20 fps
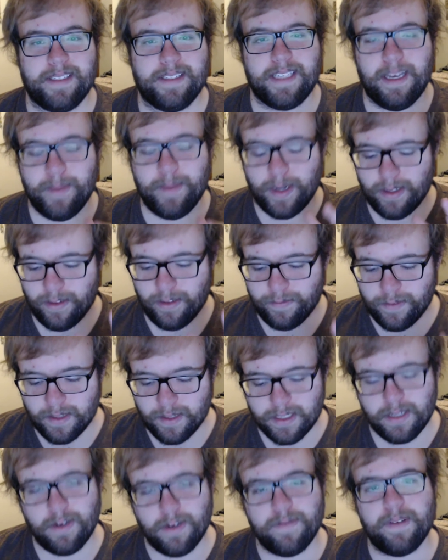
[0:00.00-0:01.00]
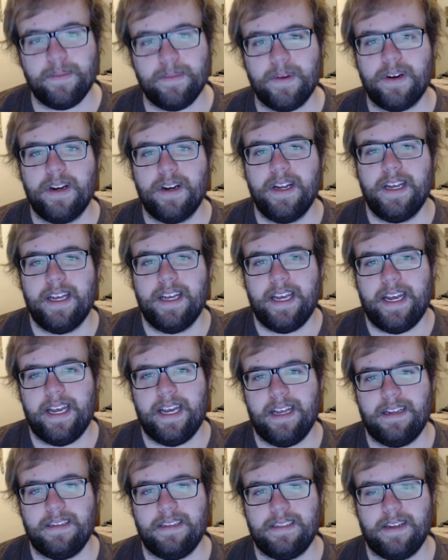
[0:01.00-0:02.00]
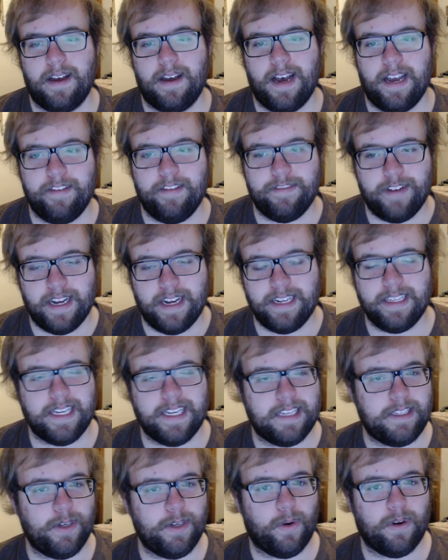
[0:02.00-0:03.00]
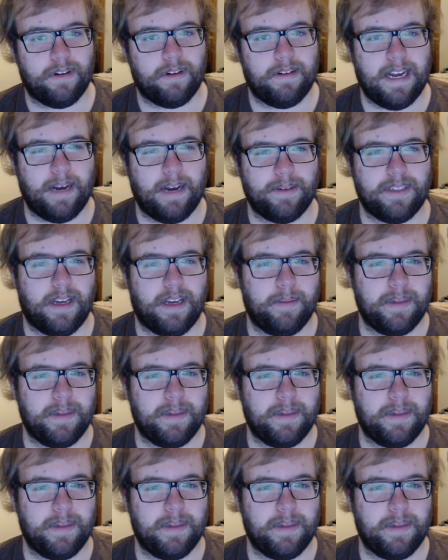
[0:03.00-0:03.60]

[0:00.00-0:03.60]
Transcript: This came out on the 1st of November, and I finally got the order out,